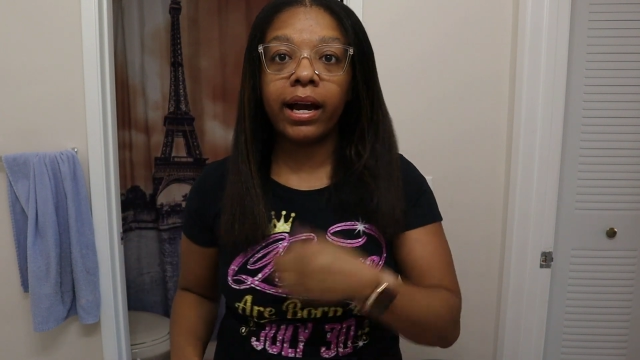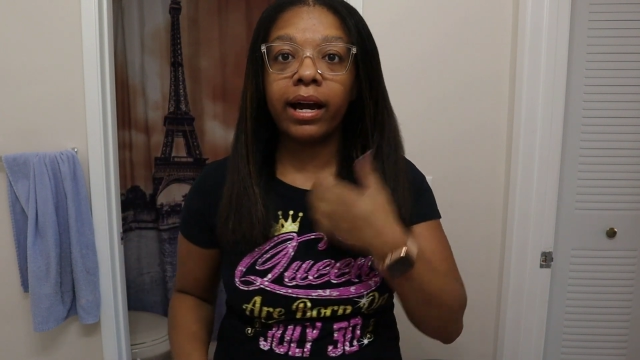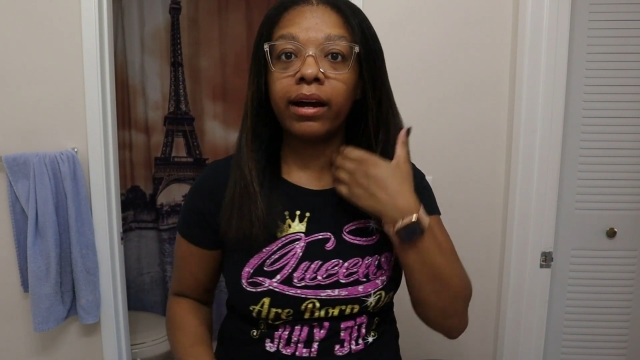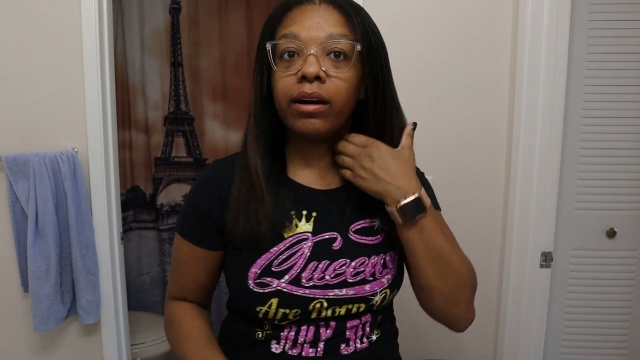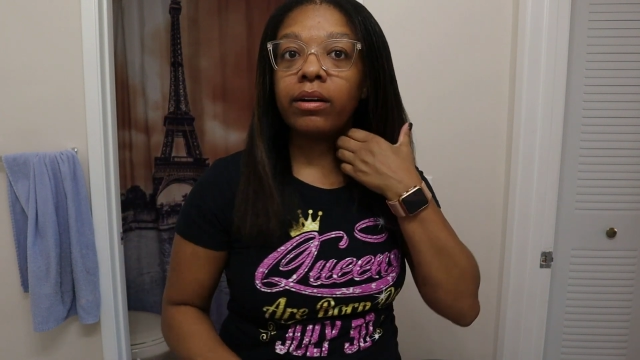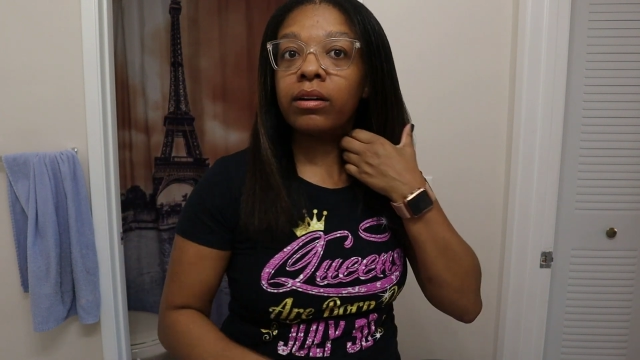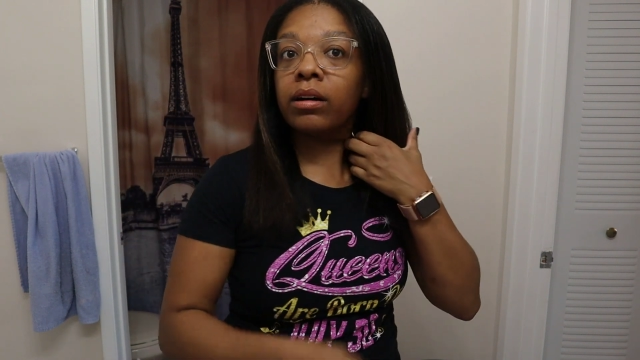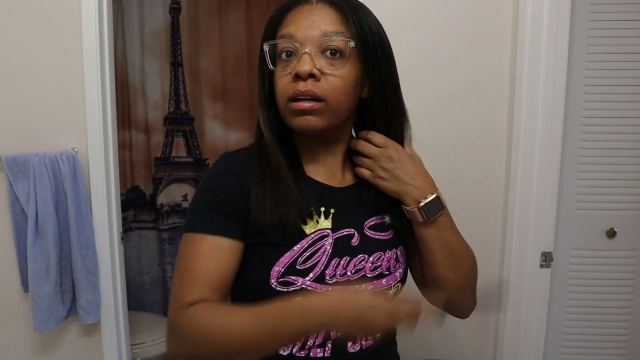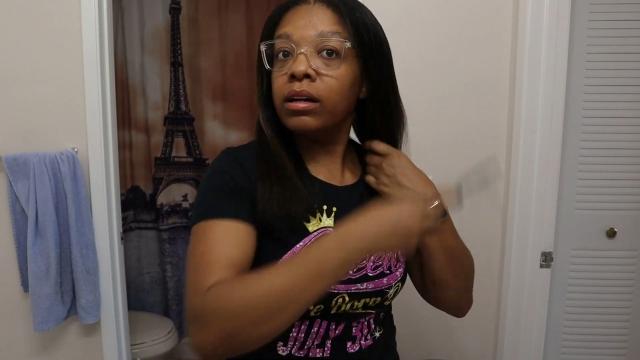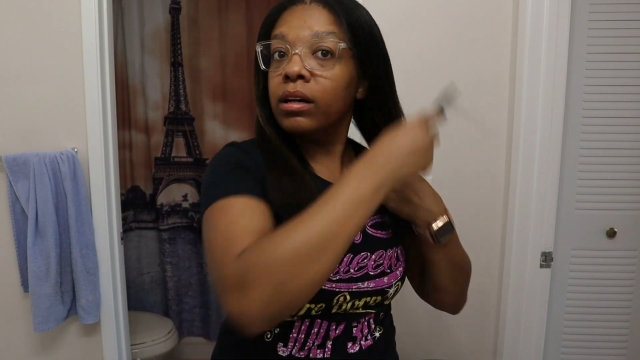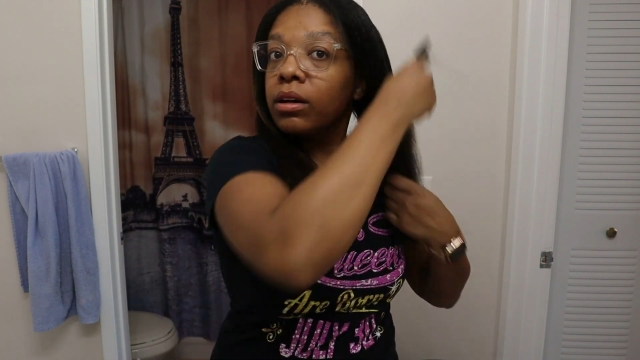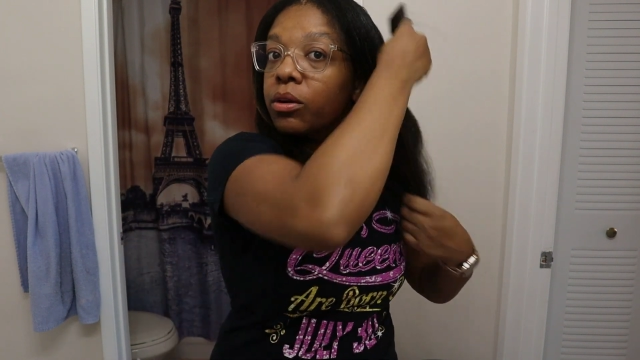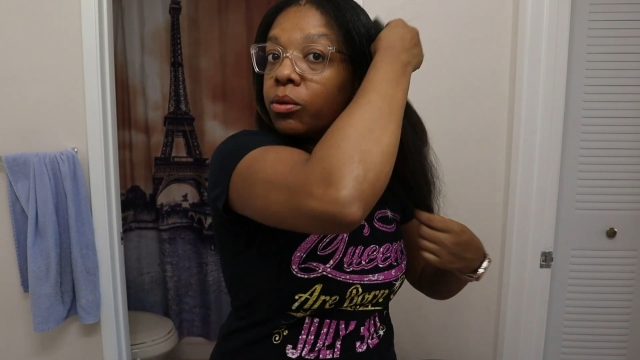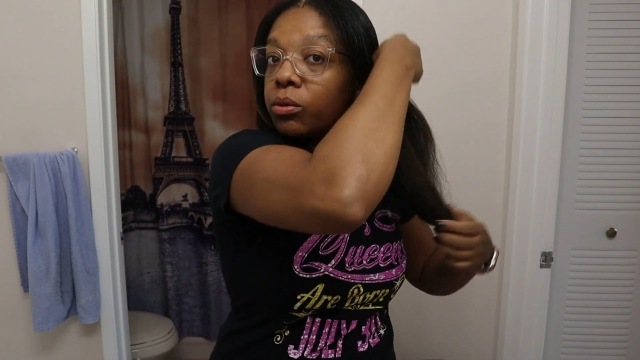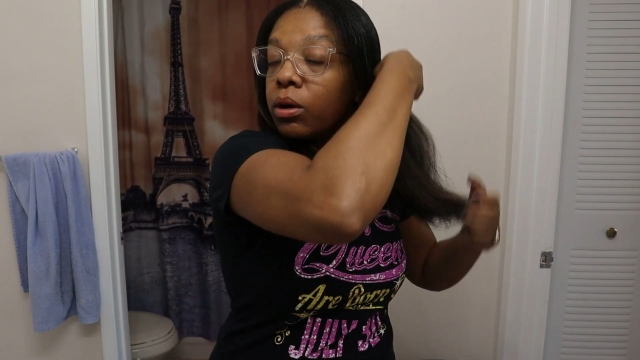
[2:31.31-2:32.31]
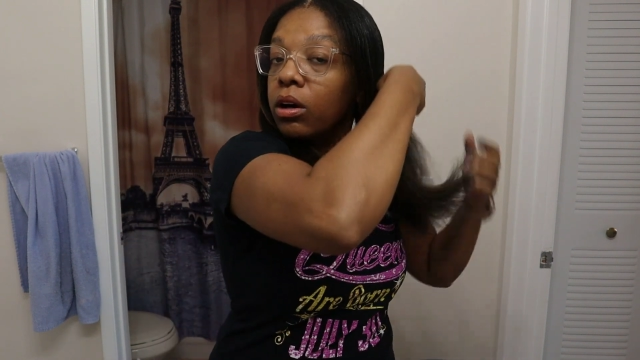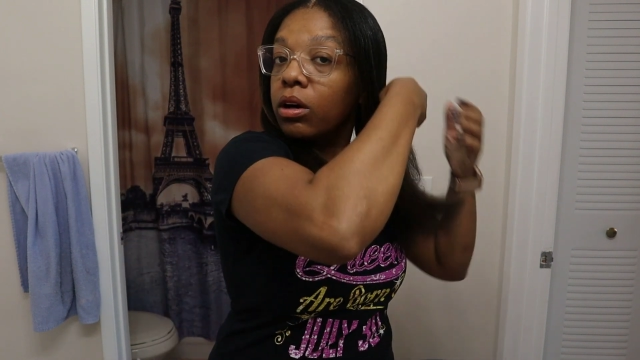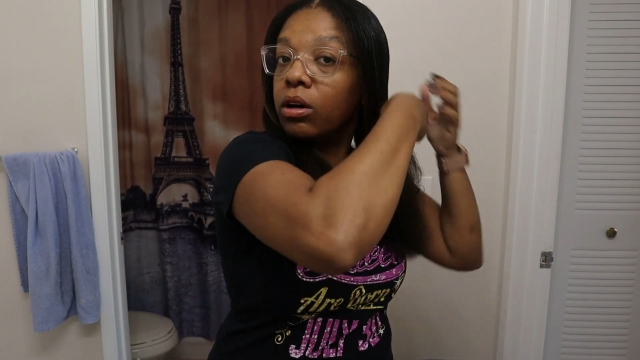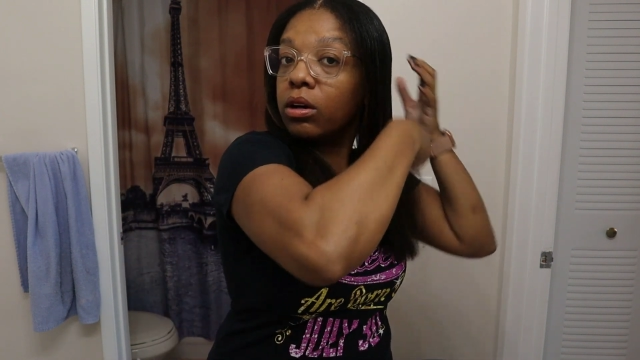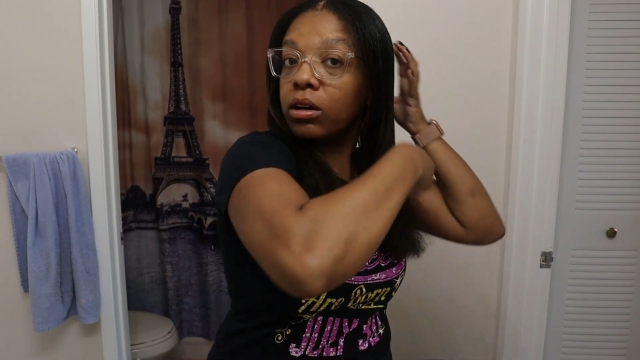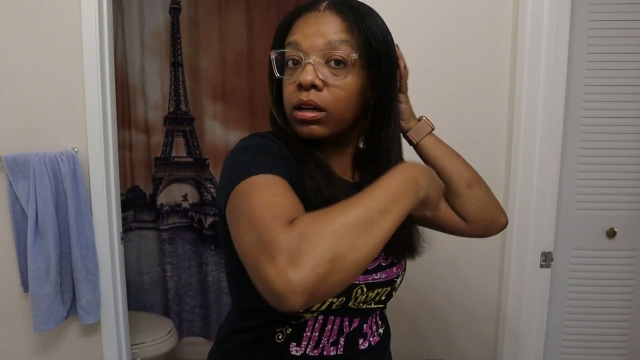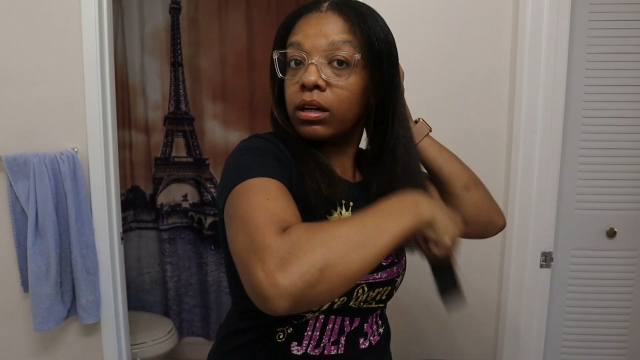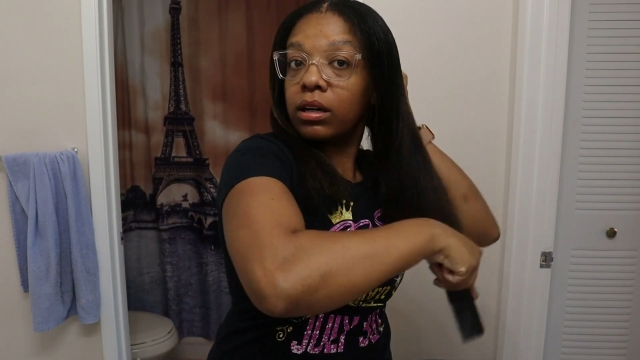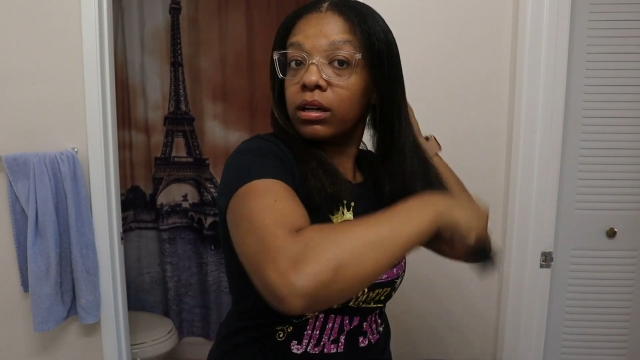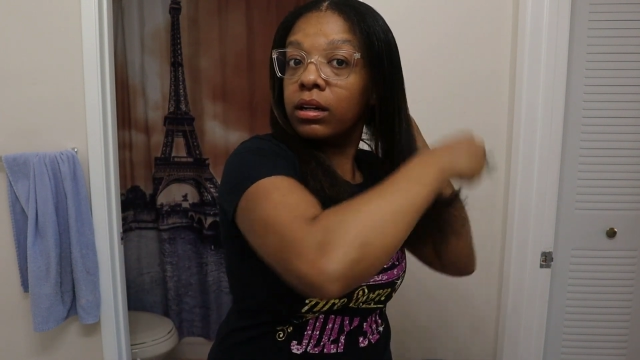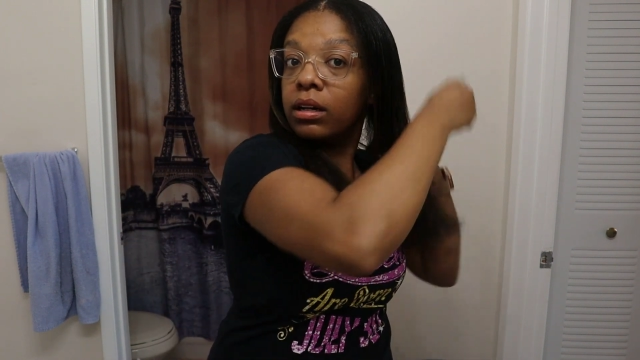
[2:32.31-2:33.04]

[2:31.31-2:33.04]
how wrong